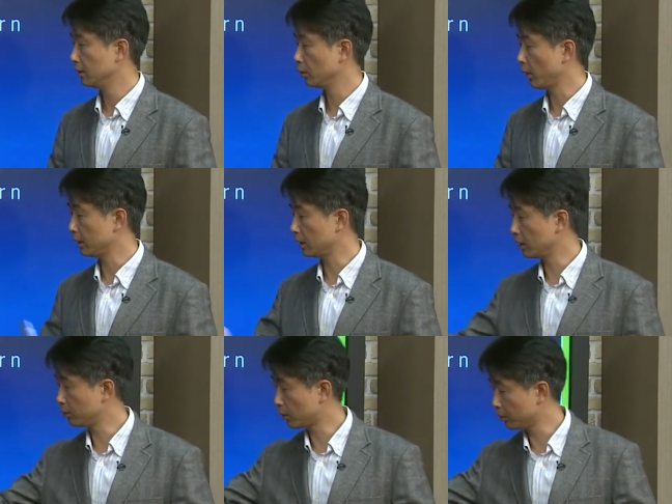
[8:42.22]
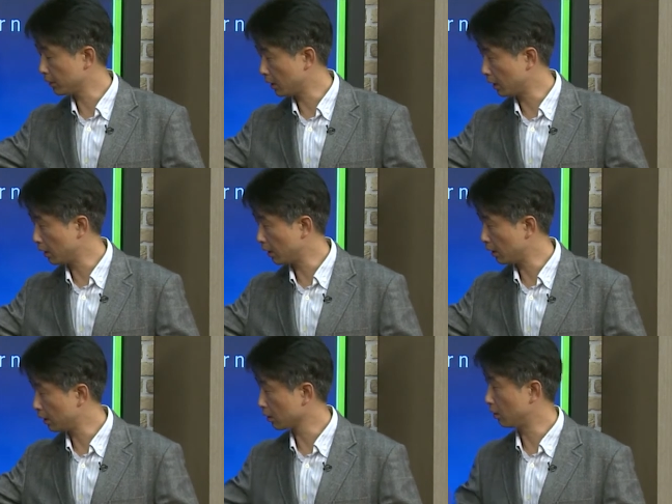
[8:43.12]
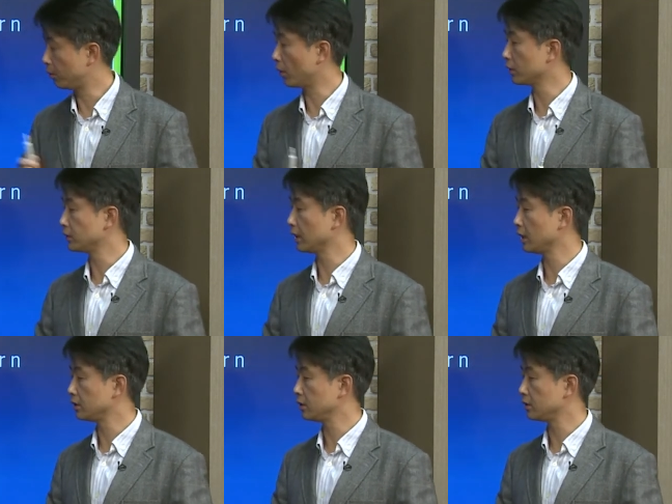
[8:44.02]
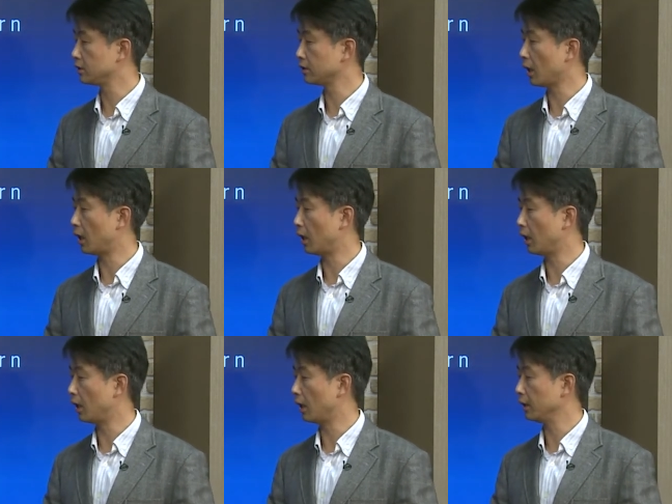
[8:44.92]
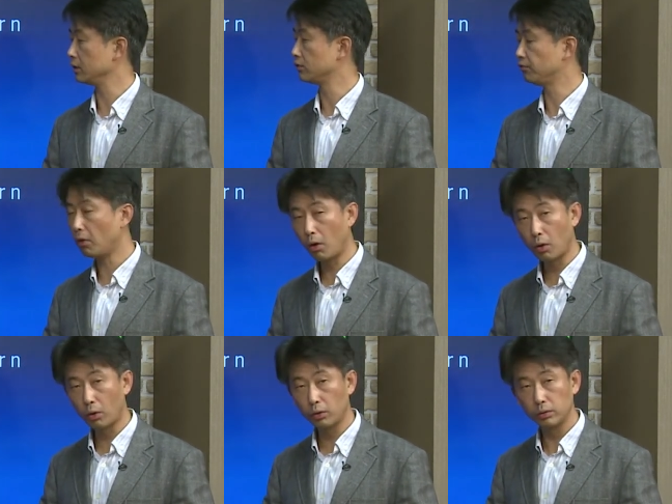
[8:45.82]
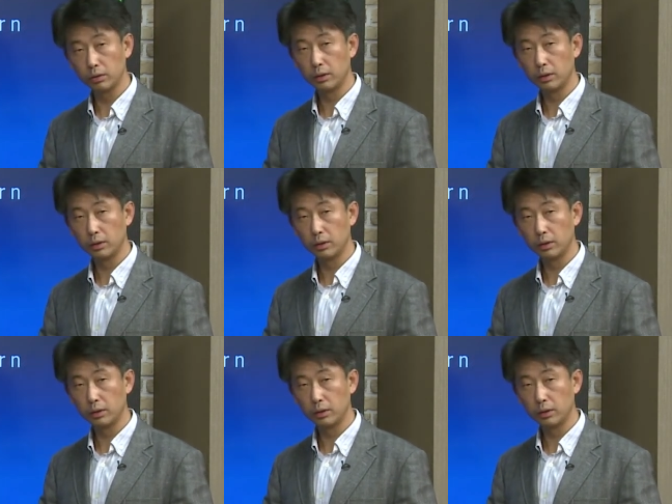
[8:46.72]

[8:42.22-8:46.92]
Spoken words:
When the number of component sentences is 4,